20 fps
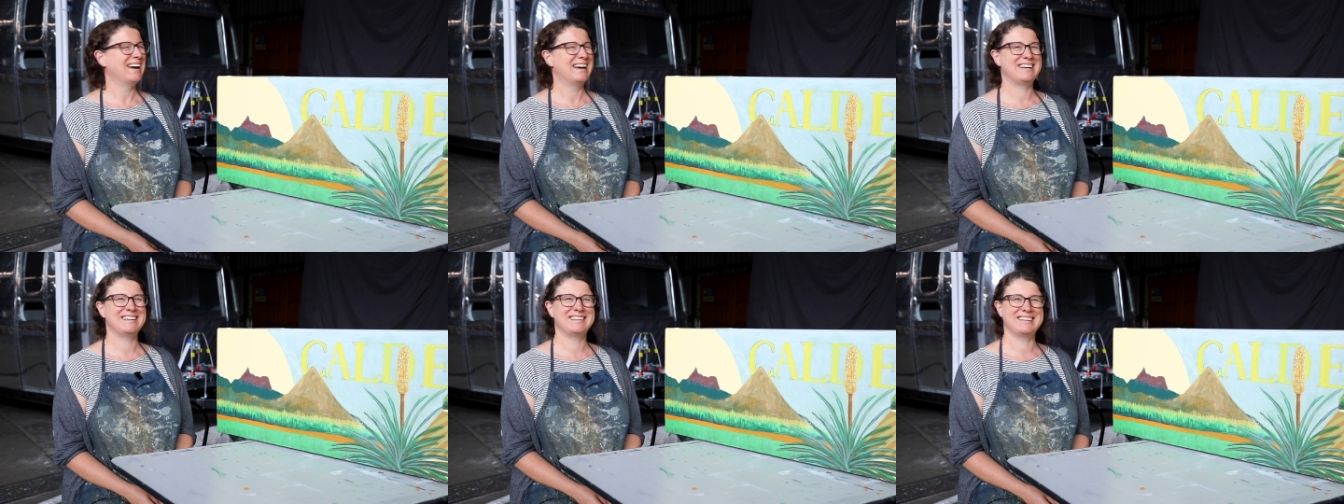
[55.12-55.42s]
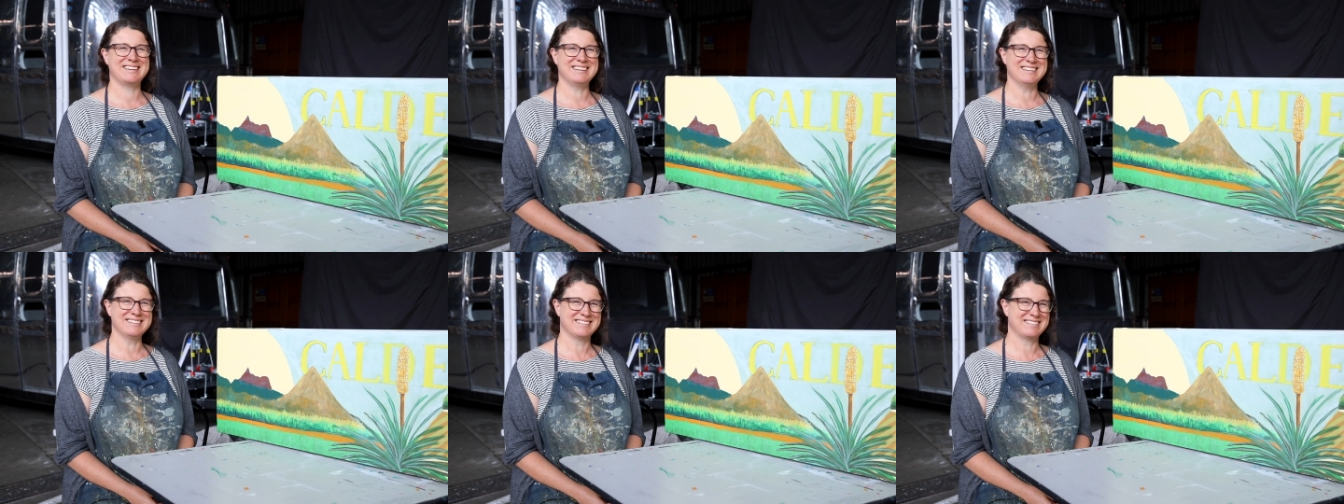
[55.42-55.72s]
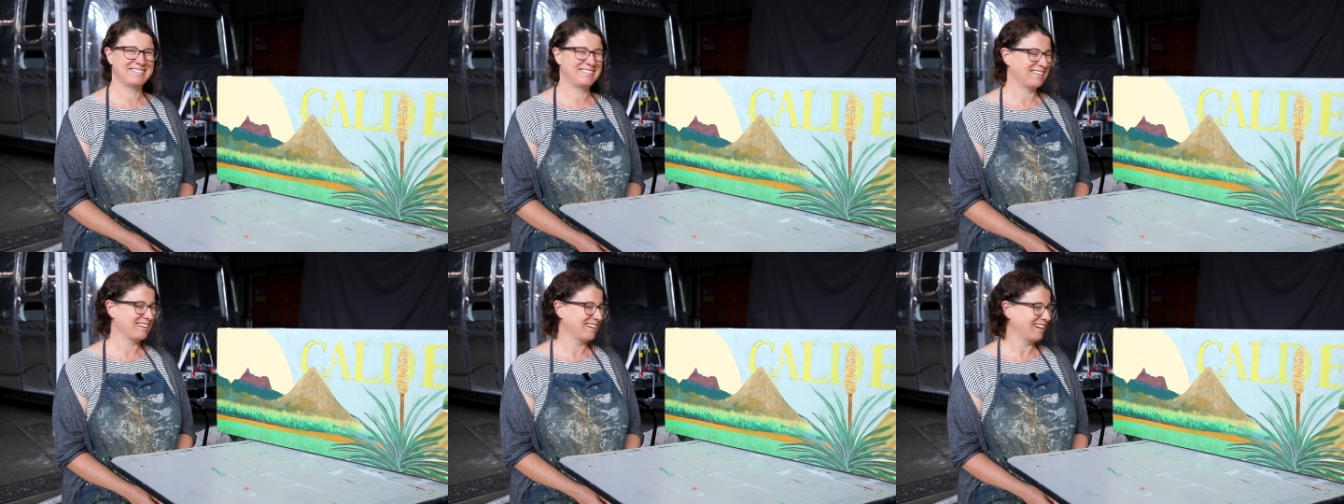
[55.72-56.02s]
I guess.
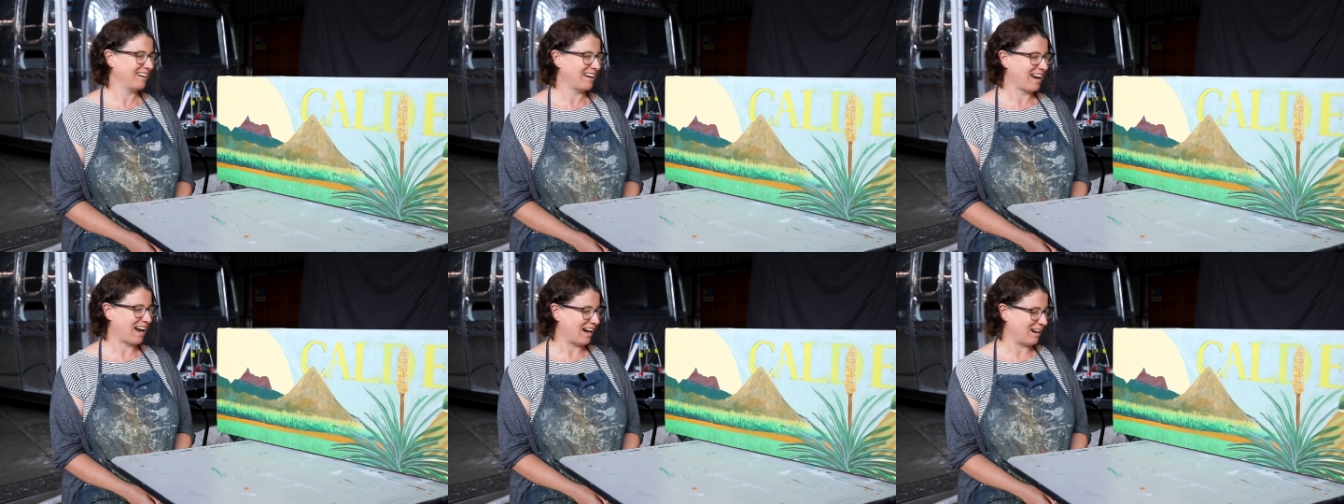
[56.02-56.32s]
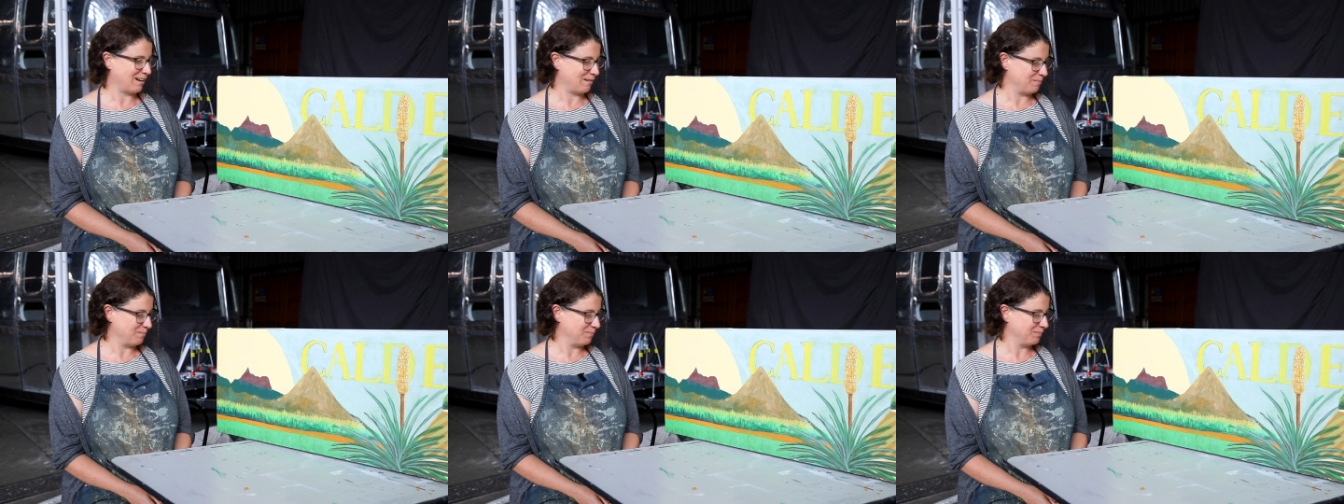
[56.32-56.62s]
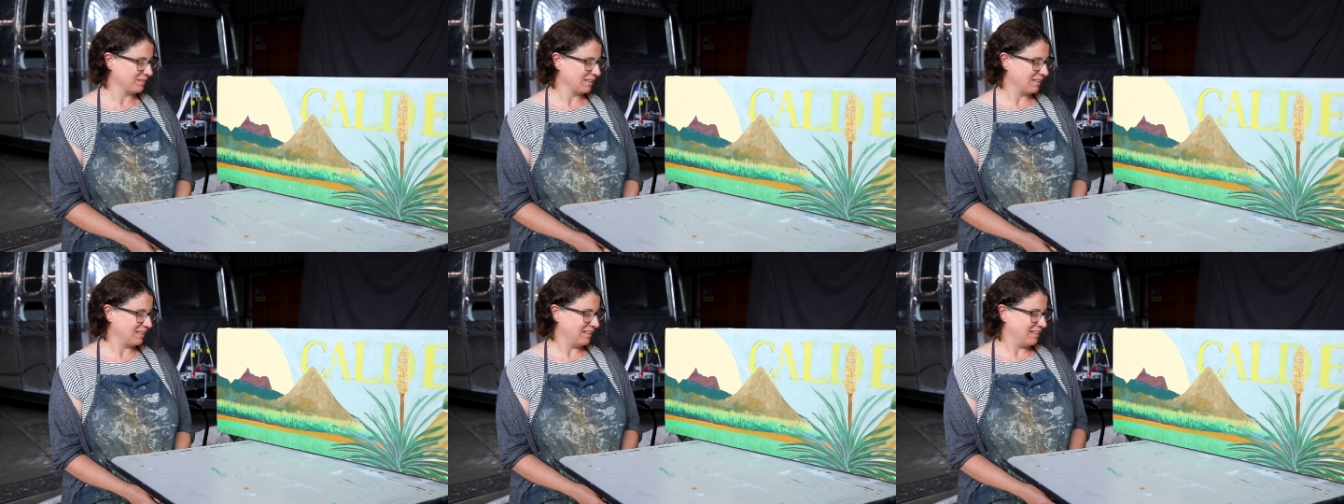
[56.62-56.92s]
So
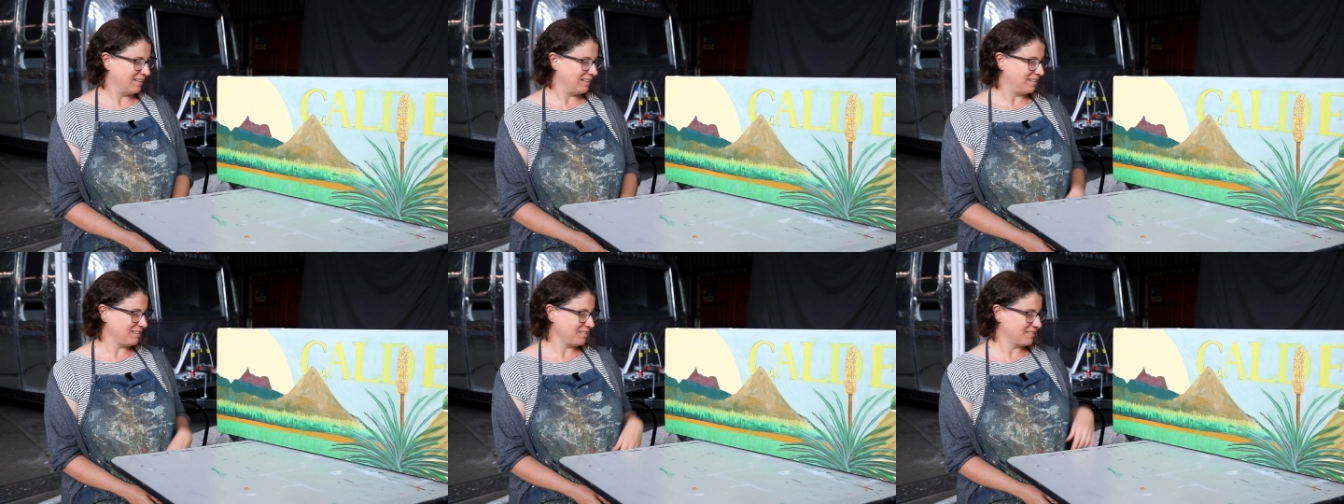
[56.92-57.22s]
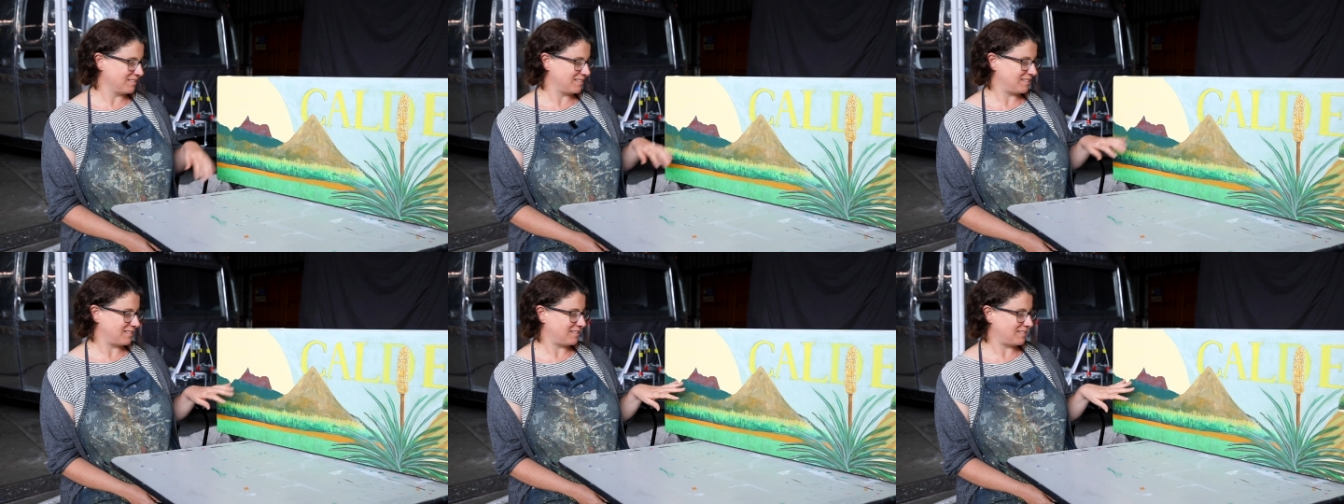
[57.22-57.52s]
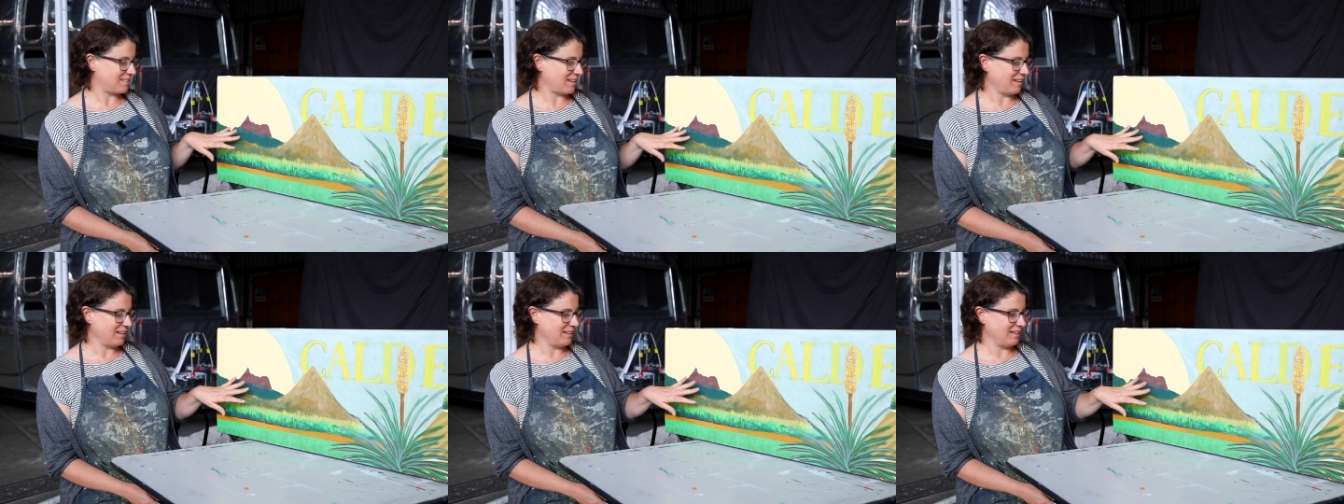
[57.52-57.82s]
um, this
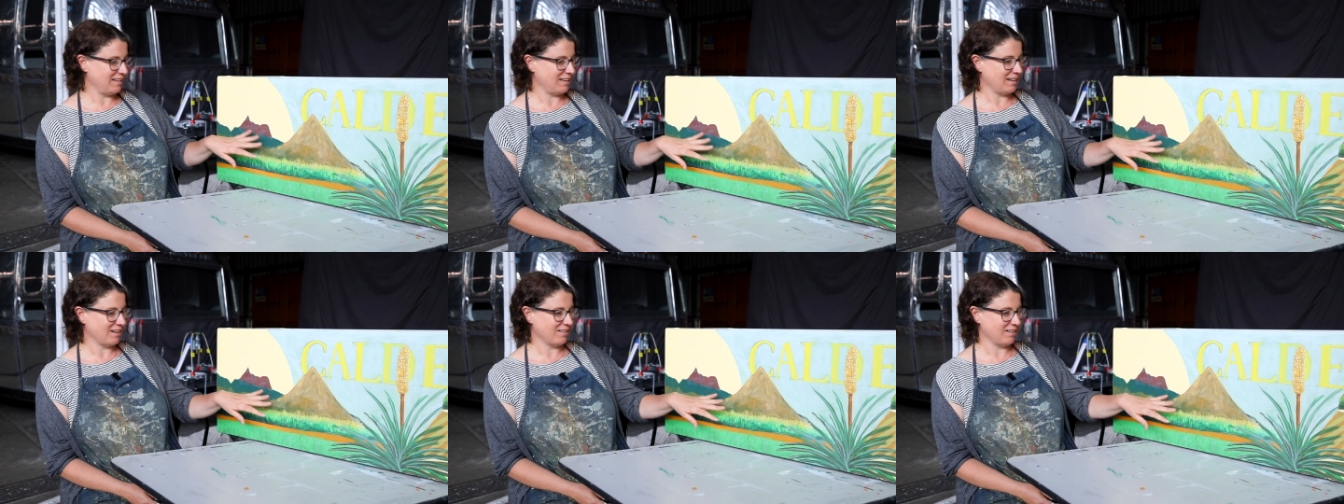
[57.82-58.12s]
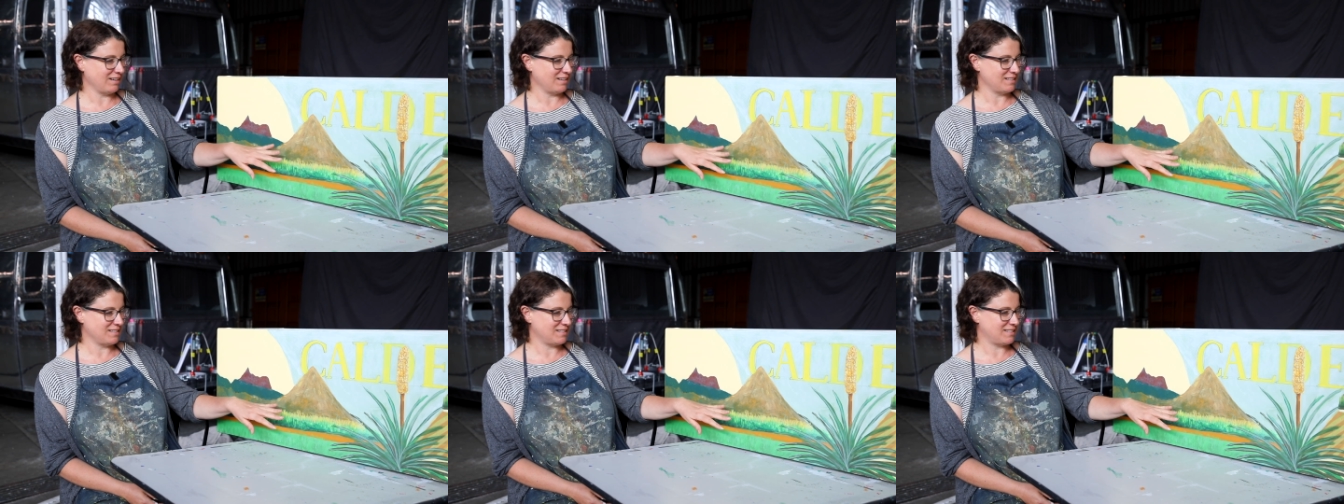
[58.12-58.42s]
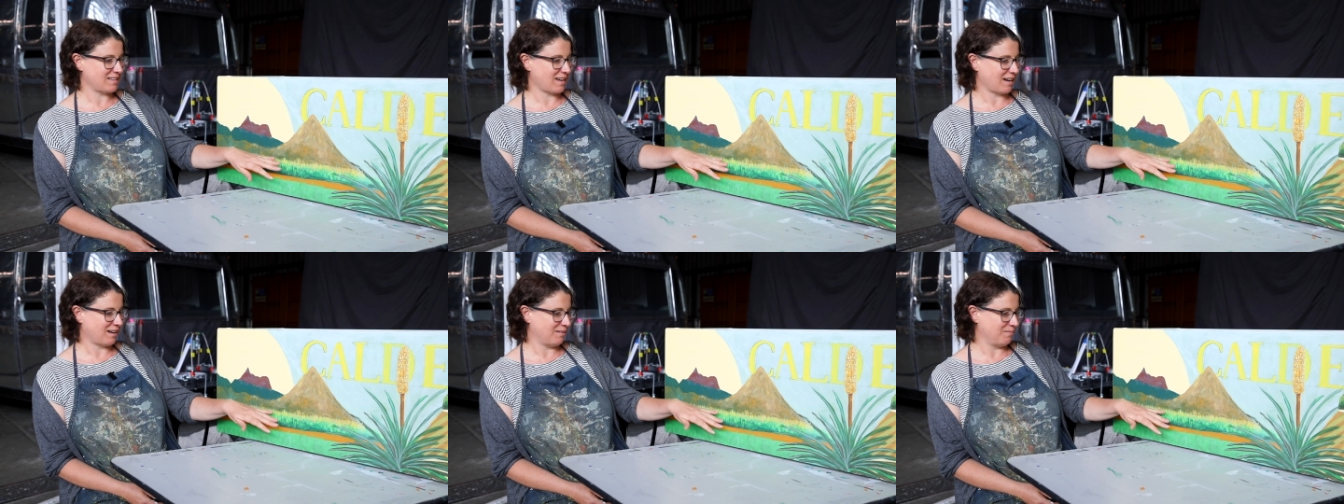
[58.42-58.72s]
scene here
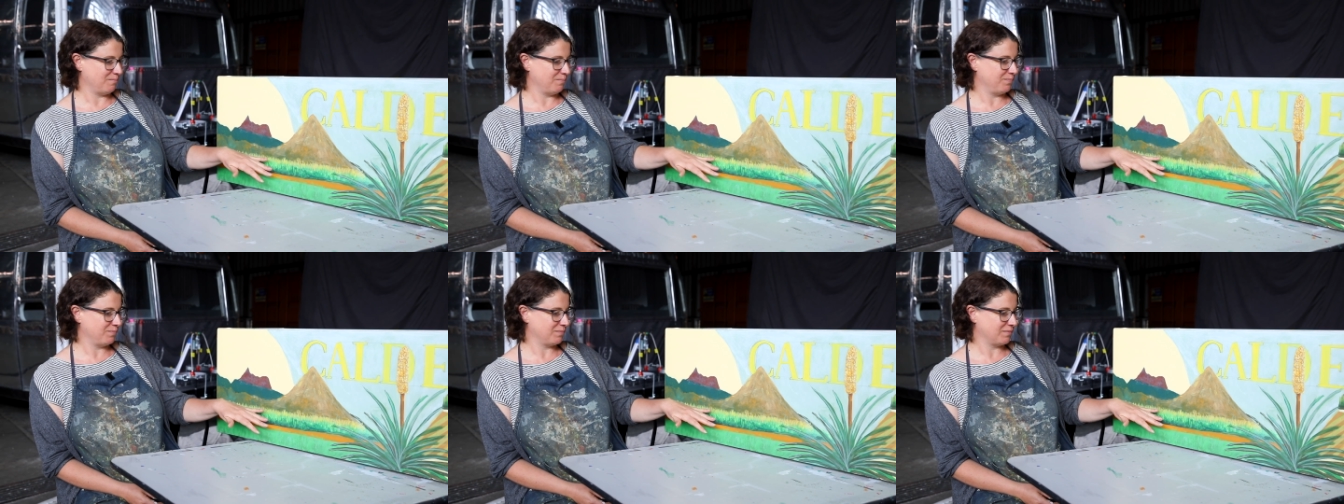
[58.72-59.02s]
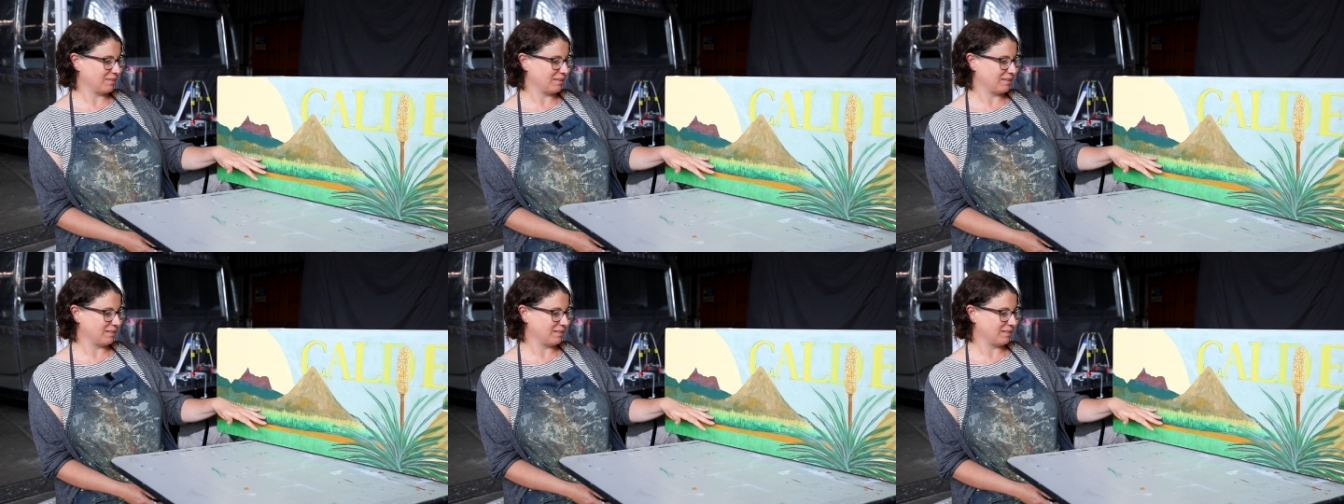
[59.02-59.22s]
is um,